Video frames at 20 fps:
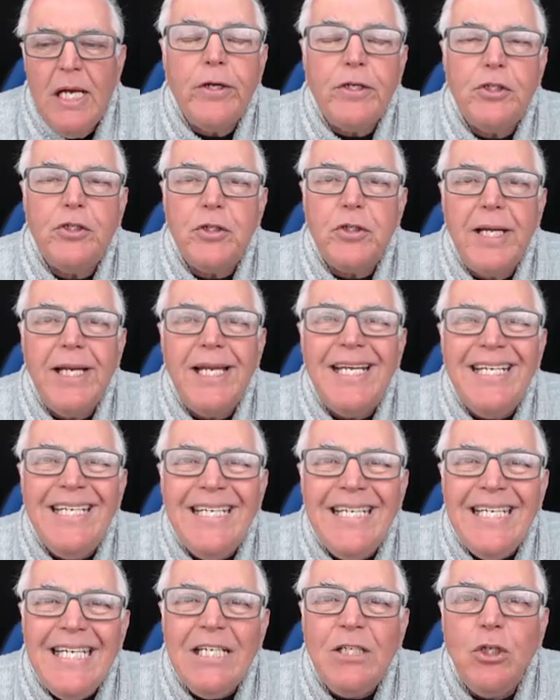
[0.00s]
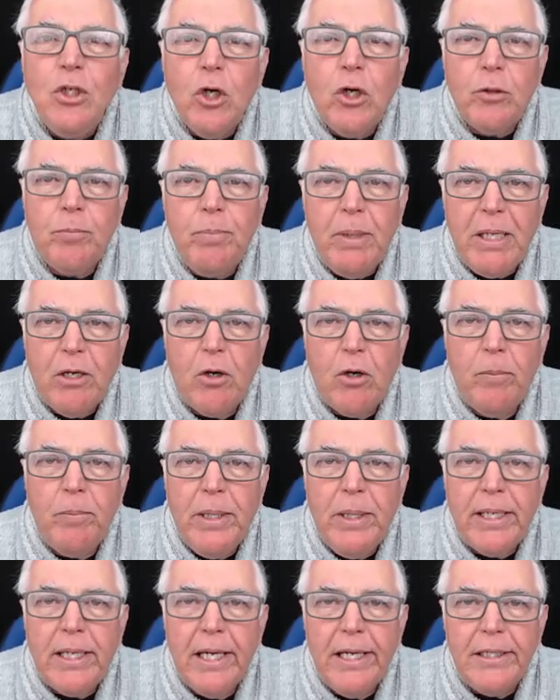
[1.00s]
Forex trading need not be
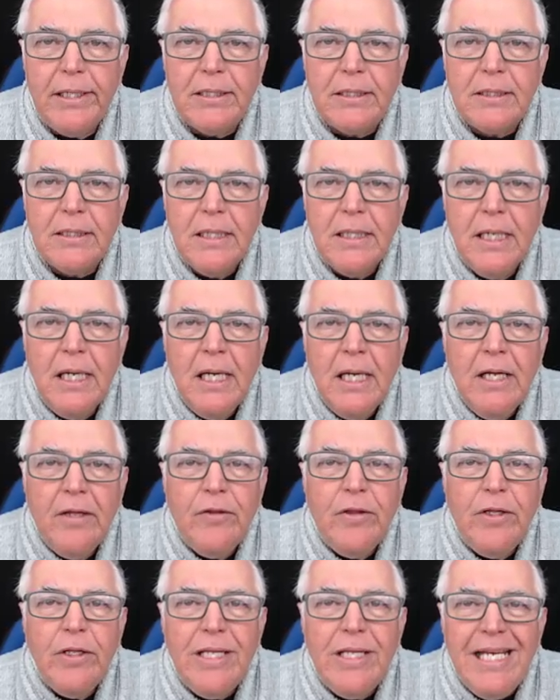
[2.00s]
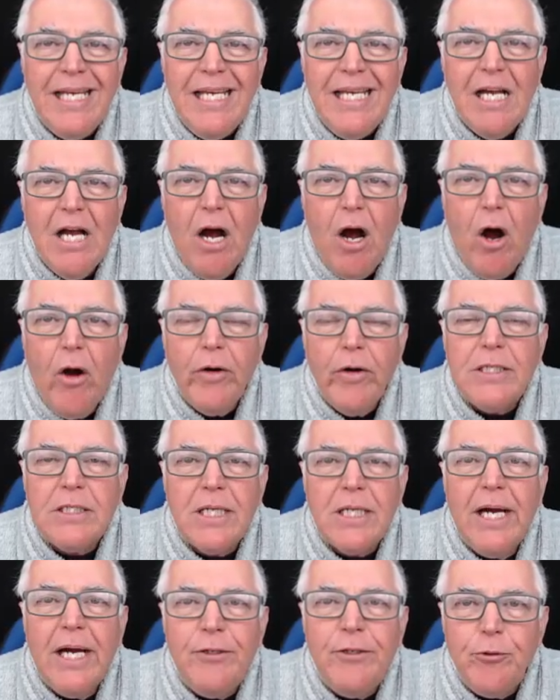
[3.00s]
complicated. The
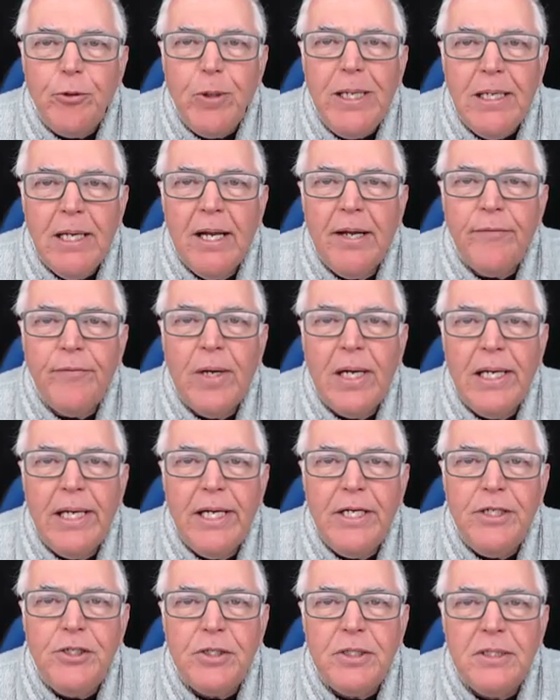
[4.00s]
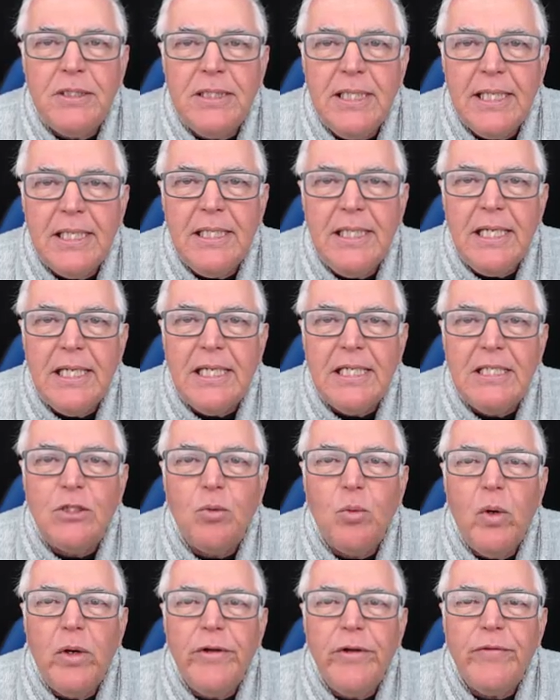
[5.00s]
RSI trendline violation technique
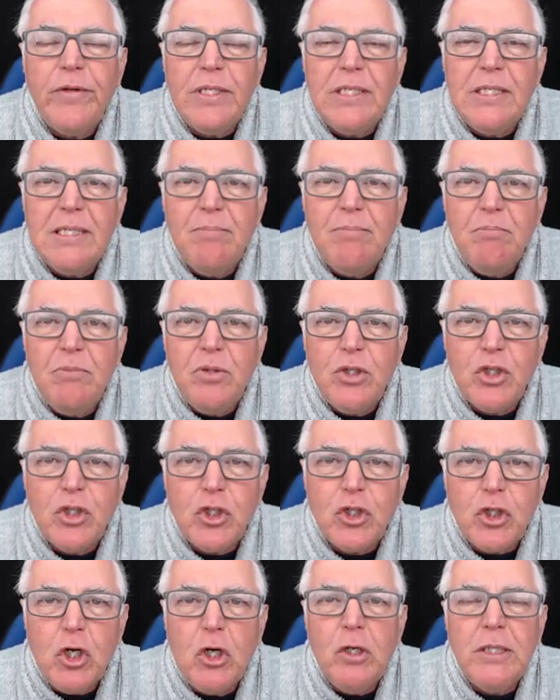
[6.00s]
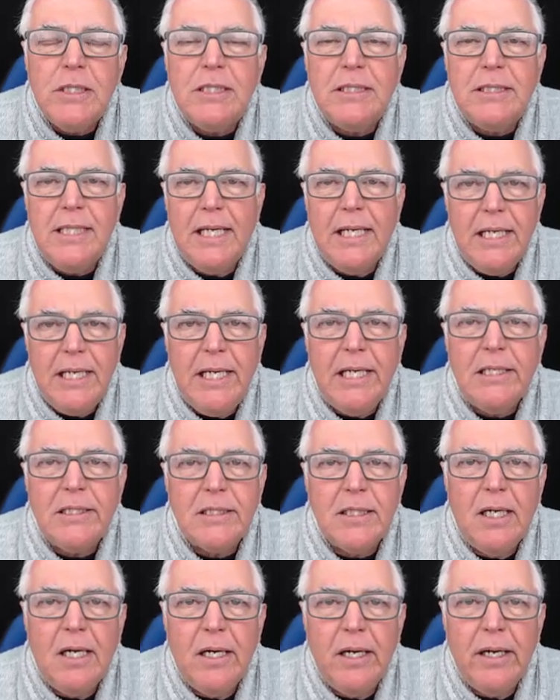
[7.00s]
is one of the strongest
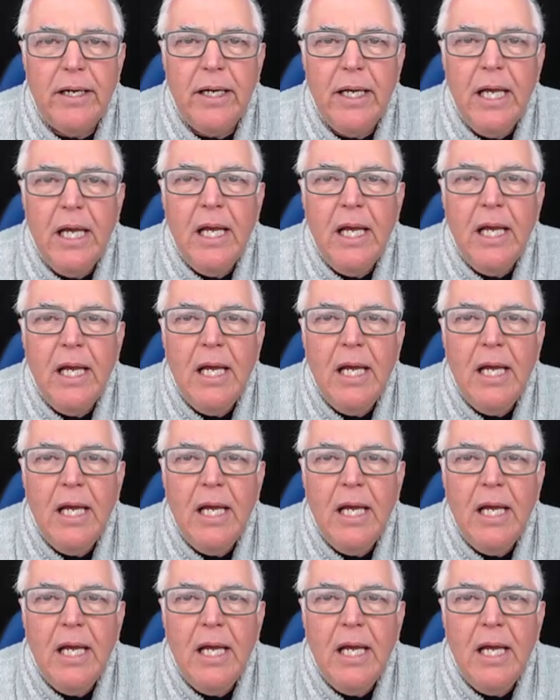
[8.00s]
techniques I